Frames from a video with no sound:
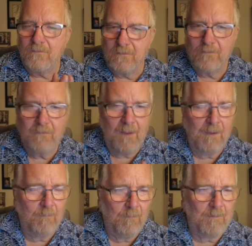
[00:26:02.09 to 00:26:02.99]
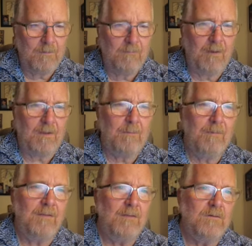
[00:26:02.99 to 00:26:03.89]
do not want to
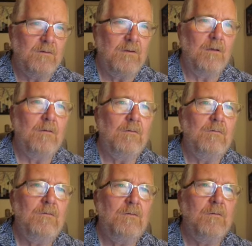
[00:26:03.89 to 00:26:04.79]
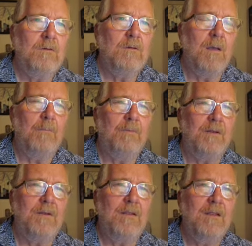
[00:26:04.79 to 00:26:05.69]
recommend that you go to a
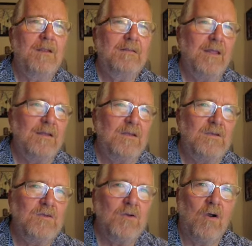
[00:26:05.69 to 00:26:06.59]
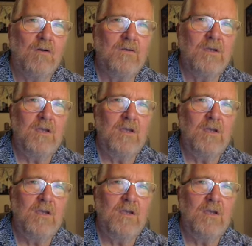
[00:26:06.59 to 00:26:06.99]
company that is charging